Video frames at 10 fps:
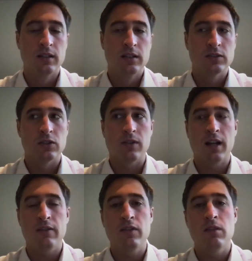So,
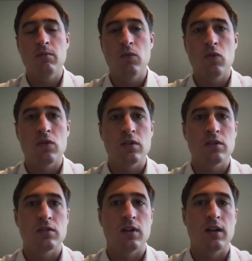kind of in the
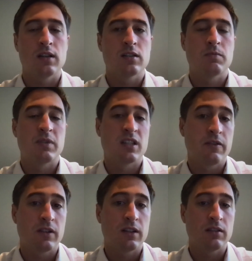more
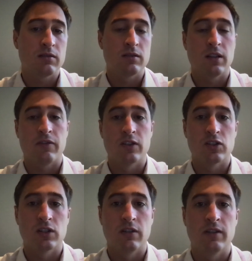specific
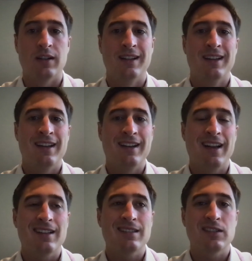definition of it, an
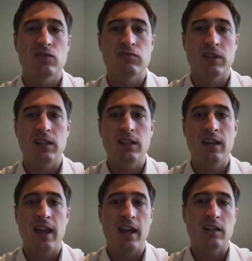asset is
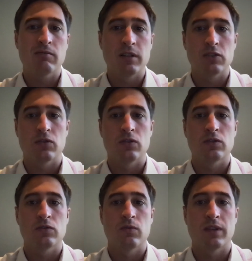really any
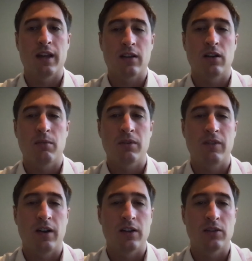resource with economic
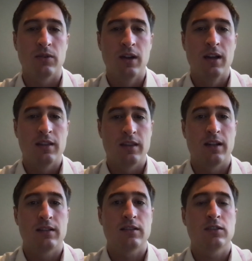value that
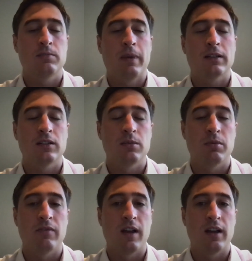is expected to
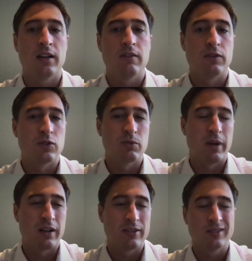provide a future
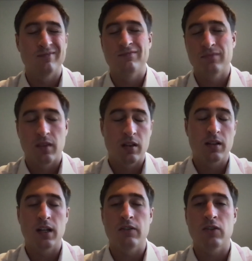benefit. Kind of a